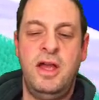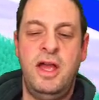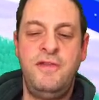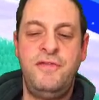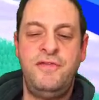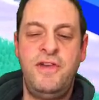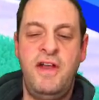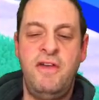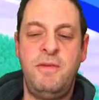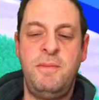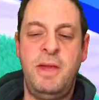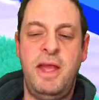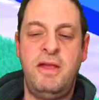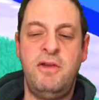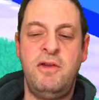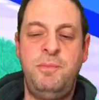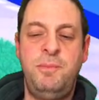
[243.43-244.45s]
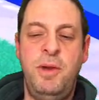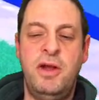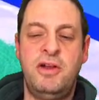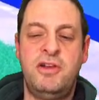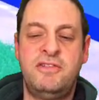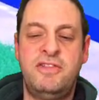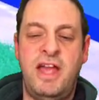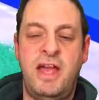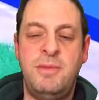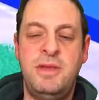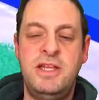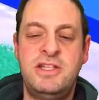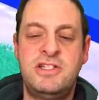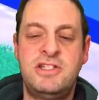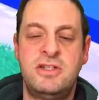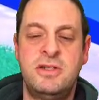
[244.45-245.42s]
a fair amount of bunker
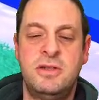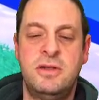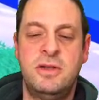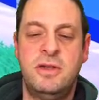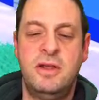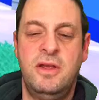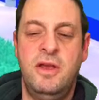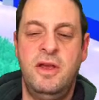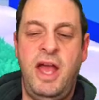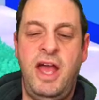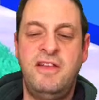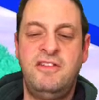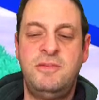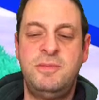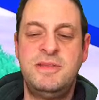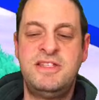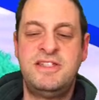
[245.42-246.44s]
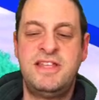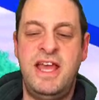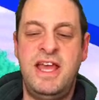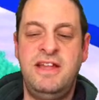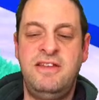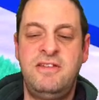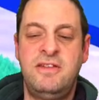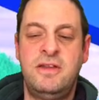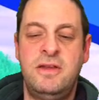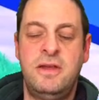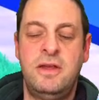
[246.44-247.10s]
damage, has to be said.